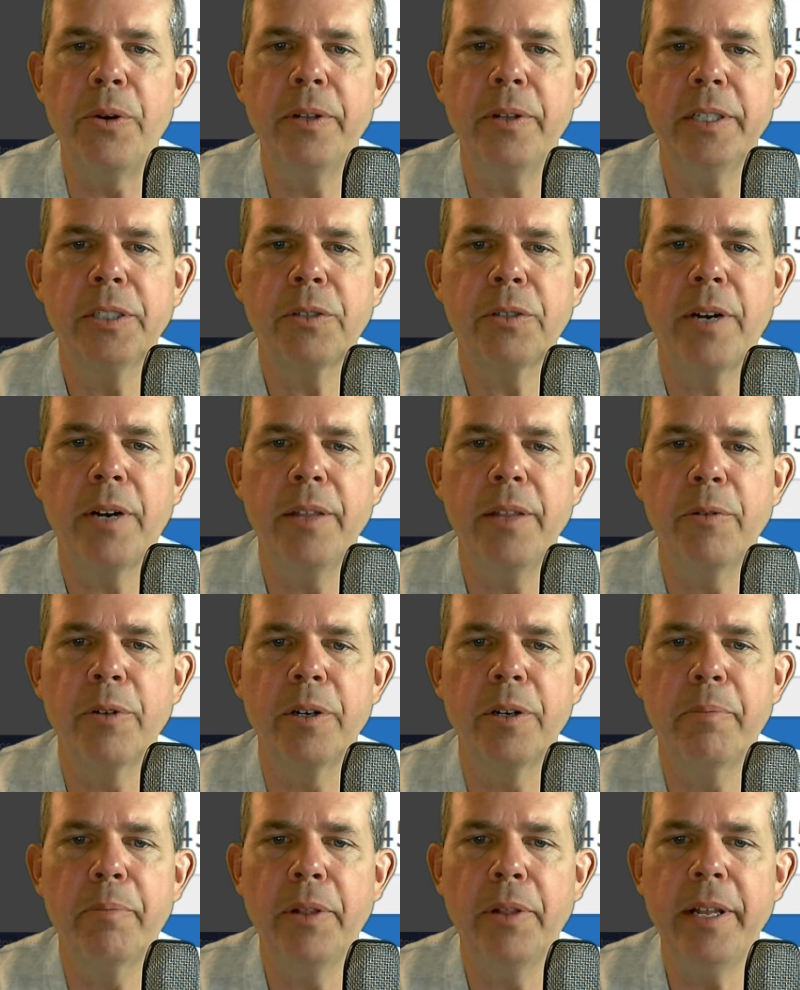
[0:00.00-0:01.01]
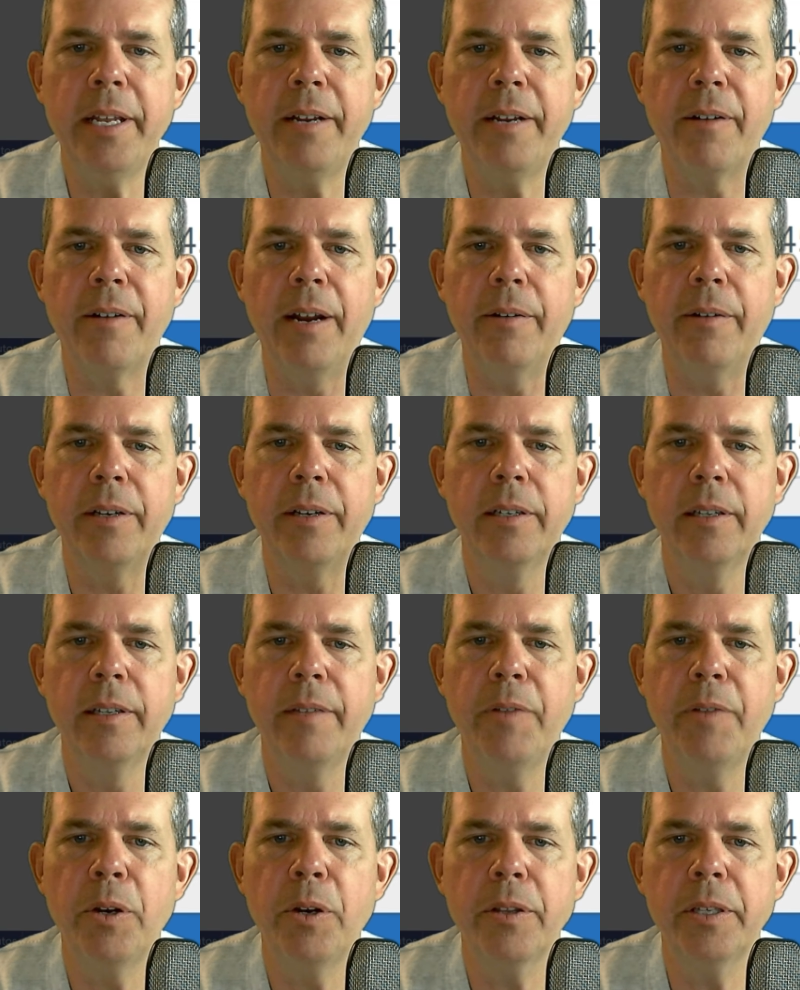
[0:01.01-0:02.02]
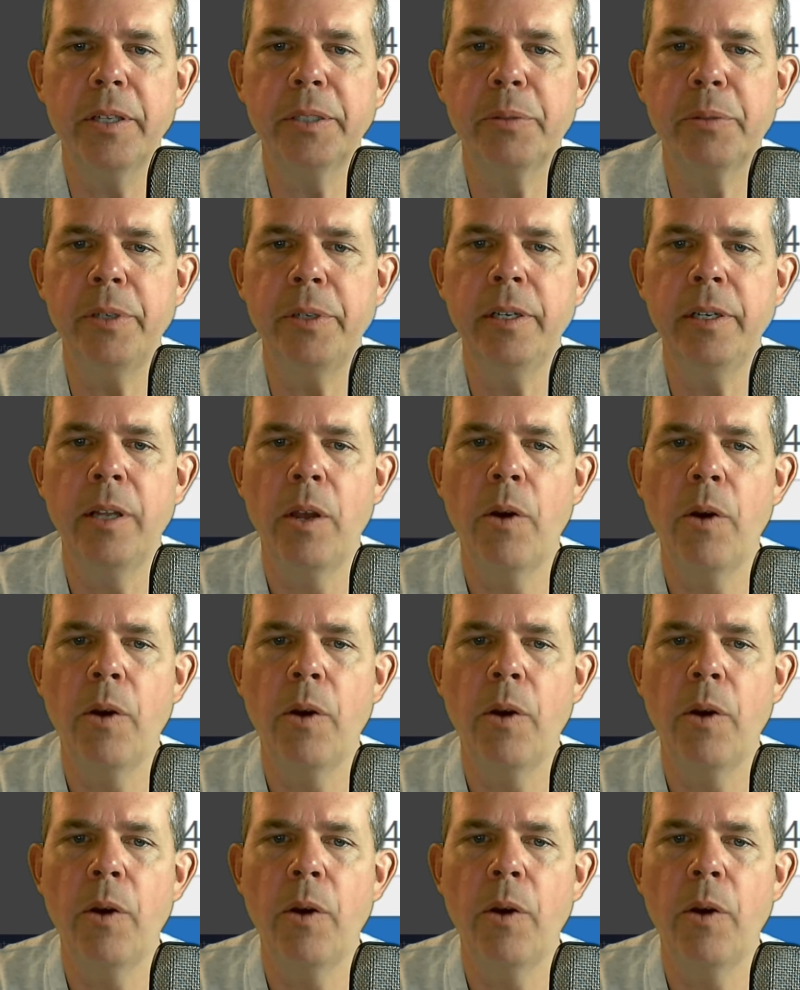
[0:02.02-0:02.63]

let's try the word playground. Have you heard this one?